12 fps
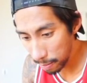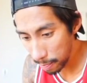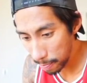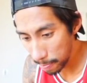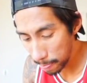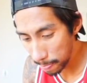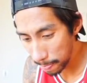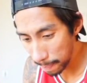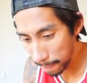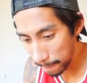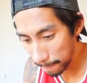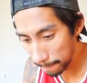
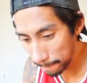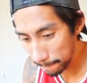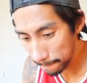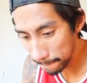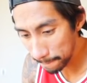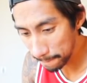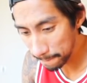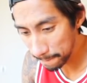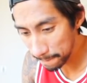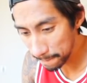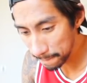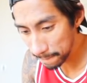
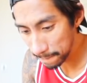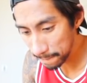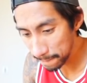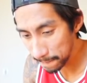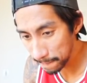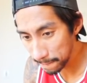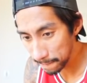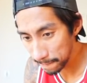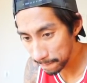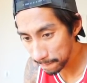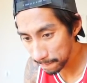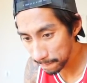
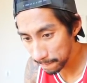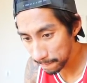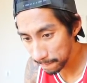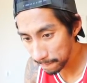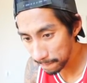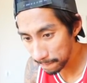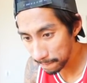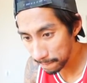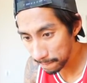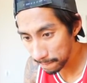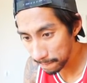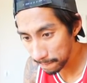
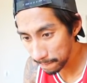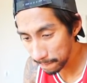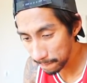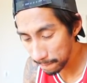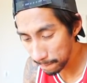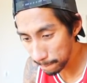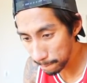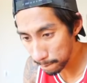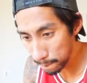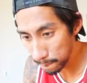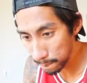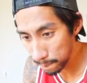
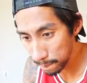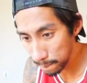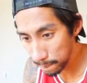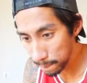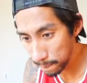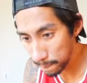(no one is talking)